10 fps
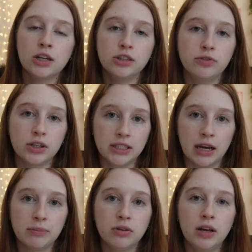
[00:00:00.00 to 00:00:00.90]
So for
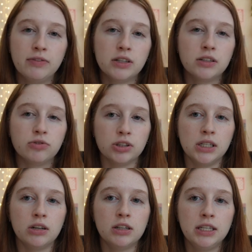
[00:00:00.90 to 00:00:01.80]
example, if the Sephora
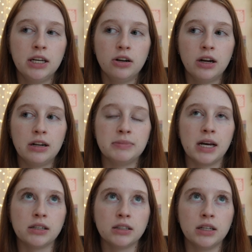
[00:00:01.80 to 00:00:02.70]
sale is here and I'm
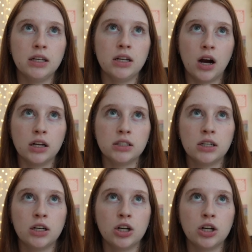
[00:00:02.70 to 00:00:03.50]
technically not